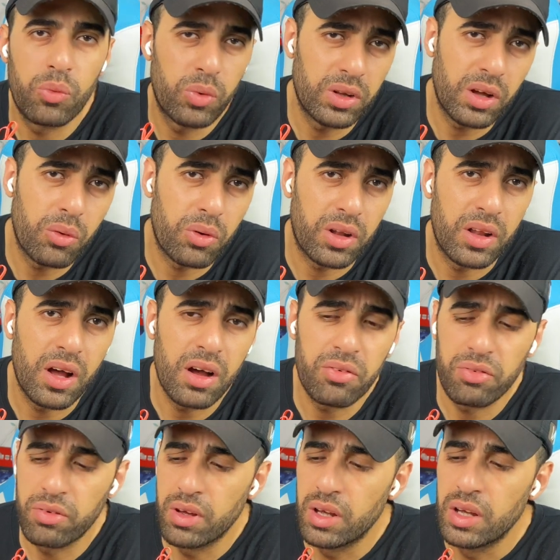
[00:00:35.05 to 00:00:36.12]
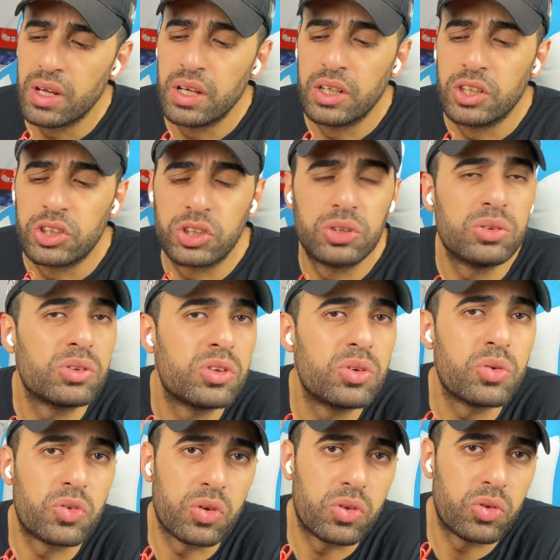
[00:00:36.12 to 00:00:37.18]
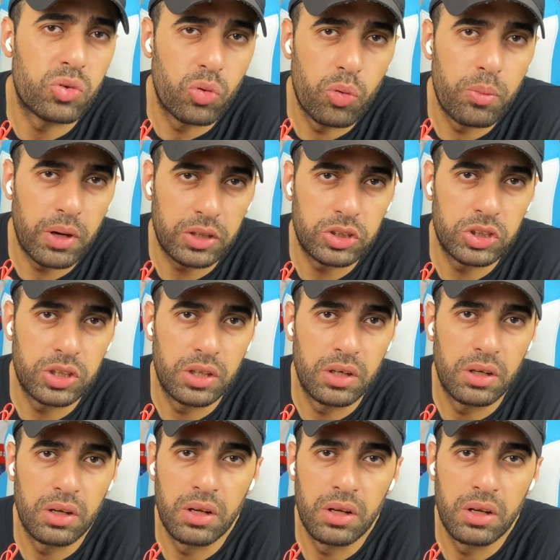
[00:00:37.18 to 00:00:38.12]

1 hour and a half. She not use it too much.